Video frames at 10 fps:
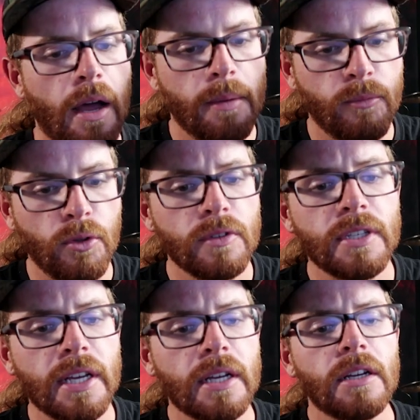I am
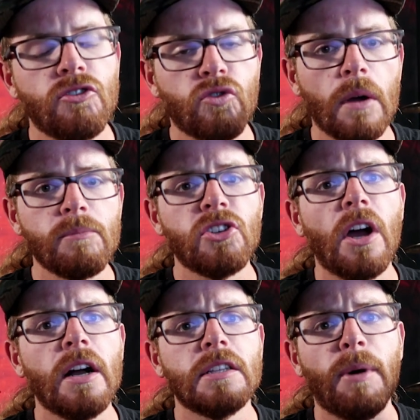using Drum
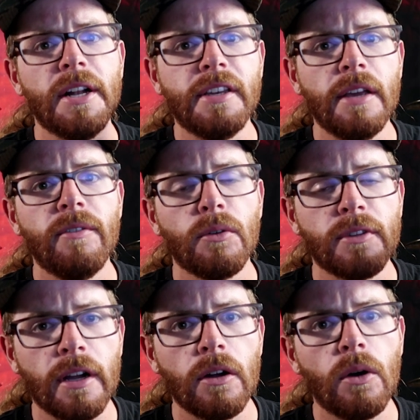Shots by David
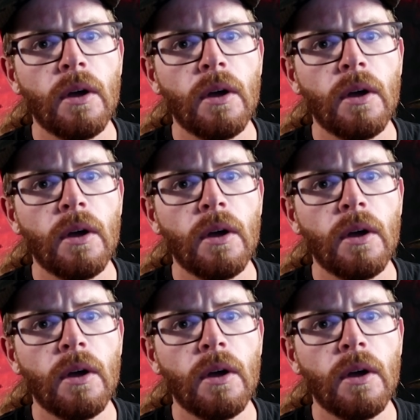Otero.